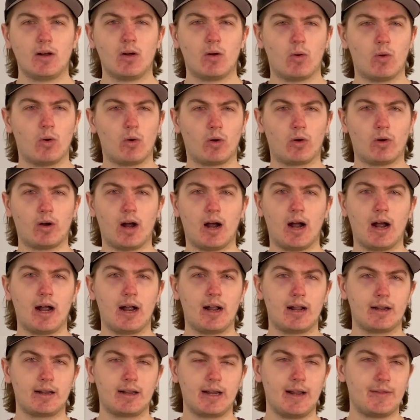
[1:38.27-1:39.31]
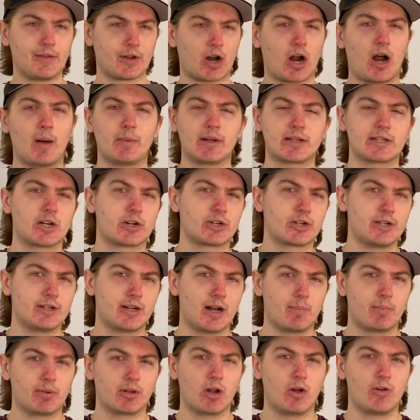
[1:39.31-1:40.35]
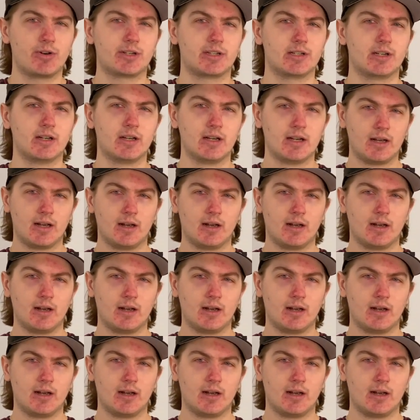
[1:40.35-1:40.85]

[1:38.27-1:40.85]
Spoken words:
or in the comment section down below to